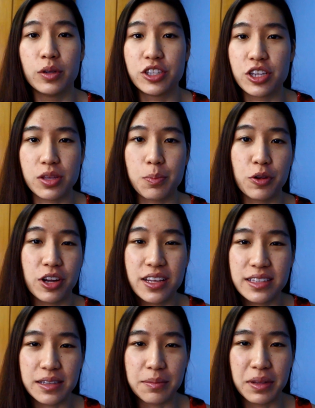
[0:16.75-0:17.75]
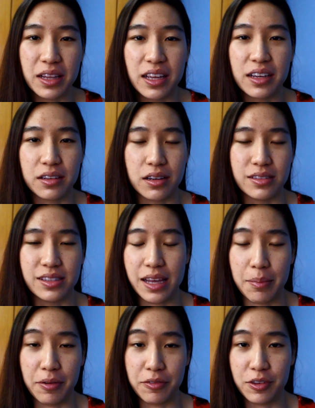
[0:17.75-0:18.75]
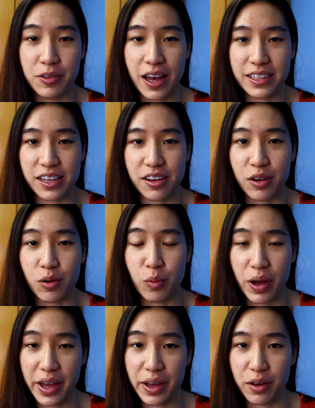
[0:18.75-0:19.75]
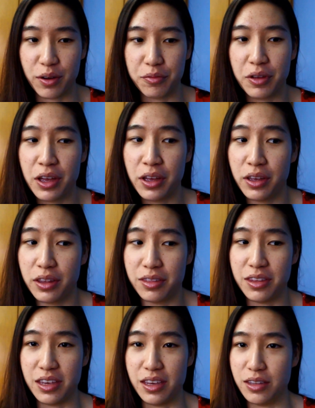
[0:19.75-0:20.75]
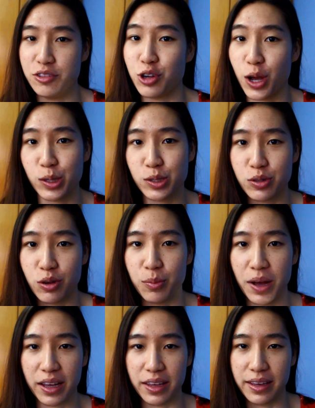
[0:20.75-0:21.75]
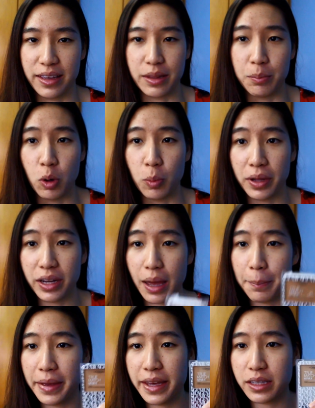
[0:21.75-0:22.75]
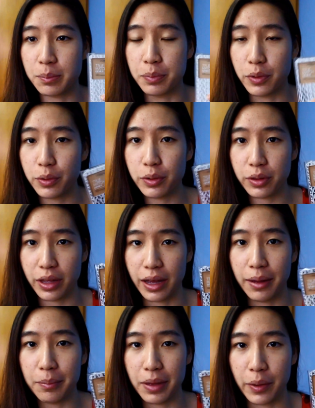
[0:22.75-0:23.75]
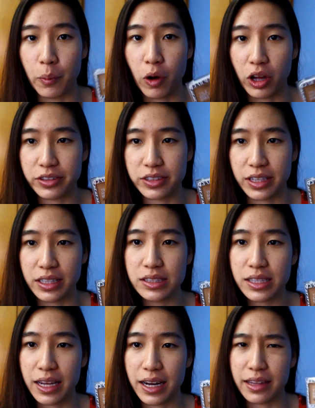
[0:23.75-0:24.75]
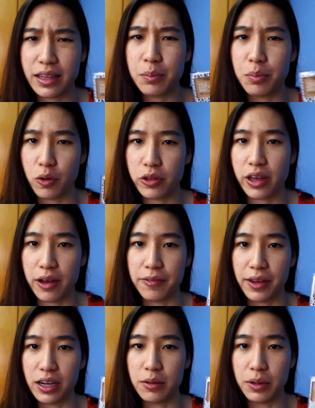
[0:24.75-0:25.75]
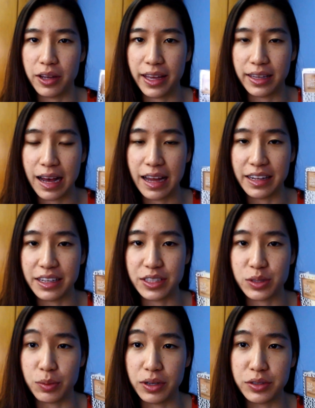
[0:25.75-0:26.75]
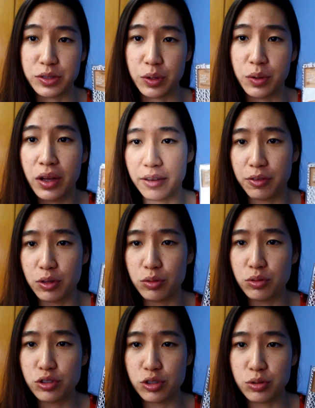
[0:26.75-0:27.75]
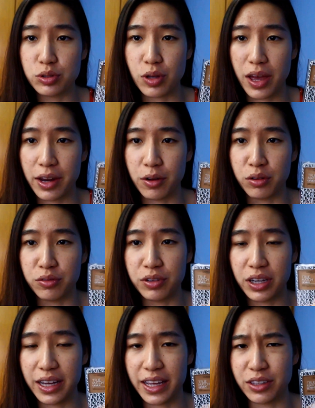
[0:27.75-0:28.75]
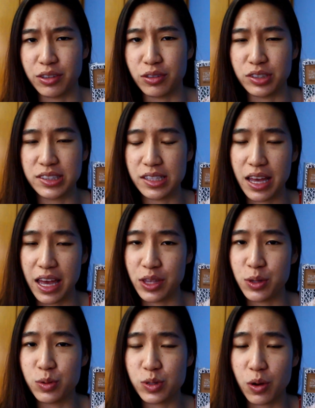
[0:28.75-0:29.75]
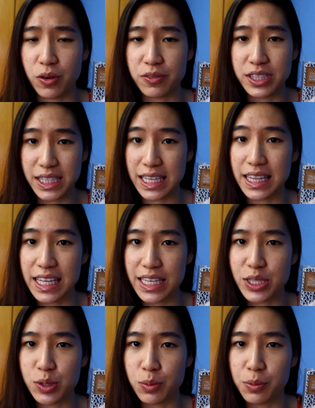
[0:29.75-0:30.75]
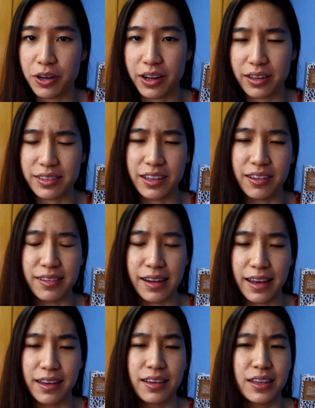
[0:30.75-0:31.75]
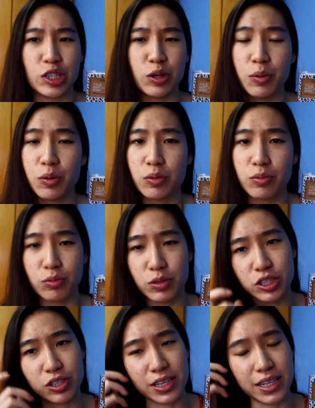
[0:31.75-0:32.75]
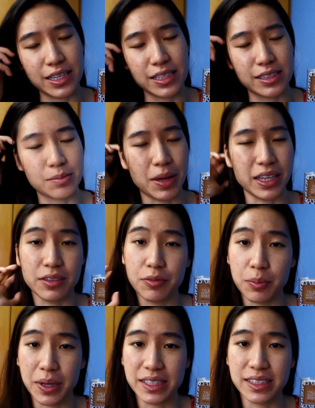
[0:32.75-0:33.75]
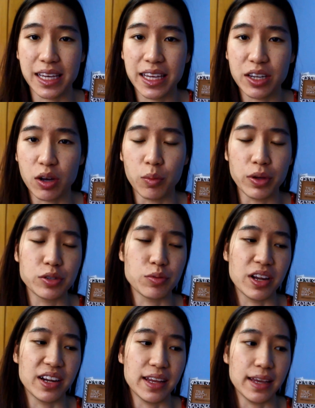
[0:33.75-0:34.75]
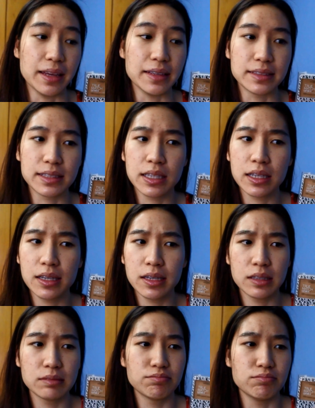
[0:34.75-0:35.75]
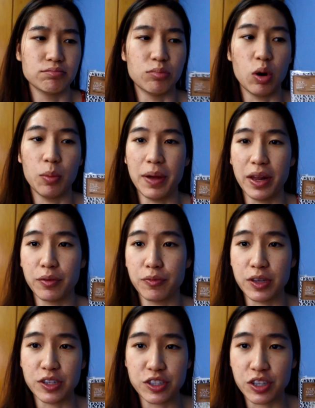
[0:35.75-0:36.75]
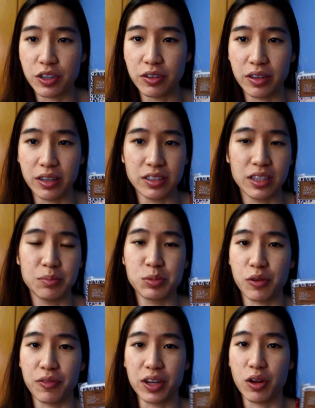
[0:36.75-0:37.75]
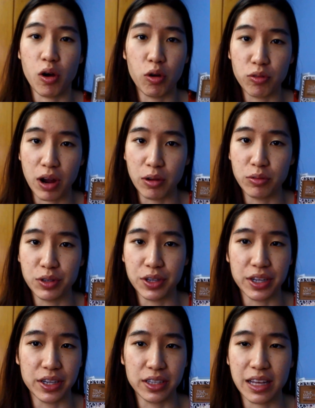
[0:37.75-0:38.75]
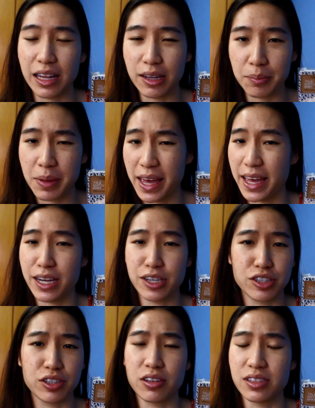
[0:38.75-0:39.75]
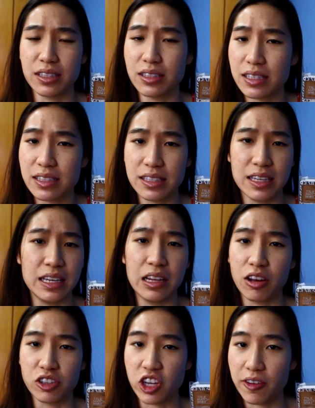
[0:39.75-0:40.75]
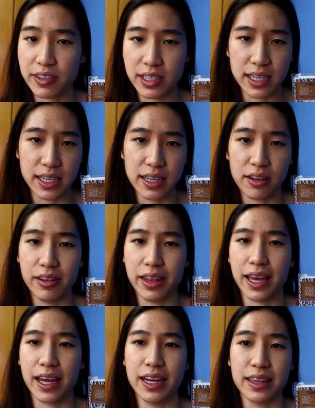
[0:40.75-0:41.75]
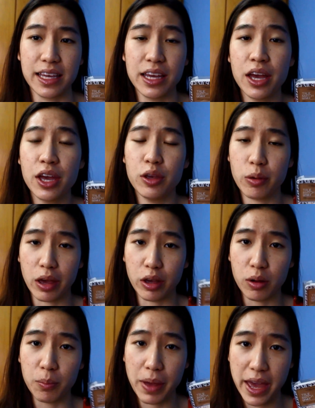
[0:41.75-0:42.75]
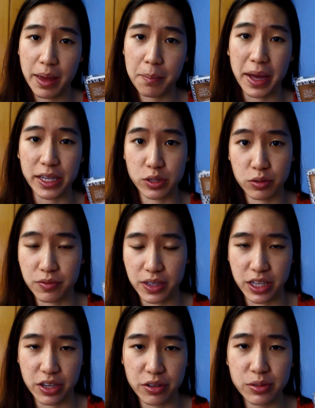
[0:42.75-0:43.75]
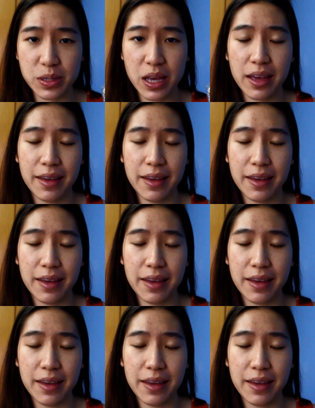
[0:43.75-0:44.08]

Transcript: which is a pretty similar concept if you guys are aware of the drugstore market at the moment. I picked both up at Watson's and I think both are available at Guardian as well. So if you do choose to head over and you sort of see these two products and you're like, you know, which one is better for my skin or which one is more beneficial in terms of an all-rounder color match, consistency, longevity, all that kind of thing, you can compare my two videos